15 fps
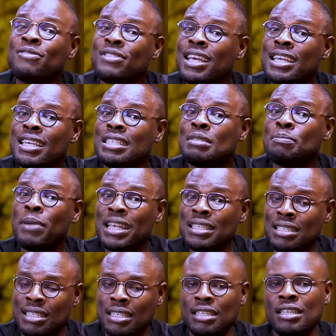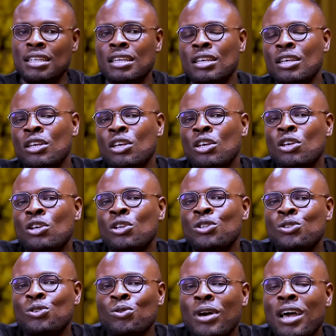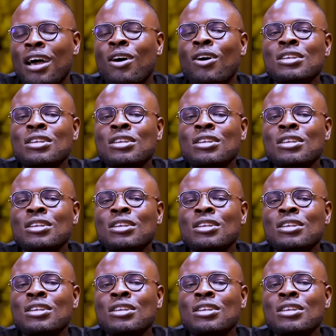after his passing, to her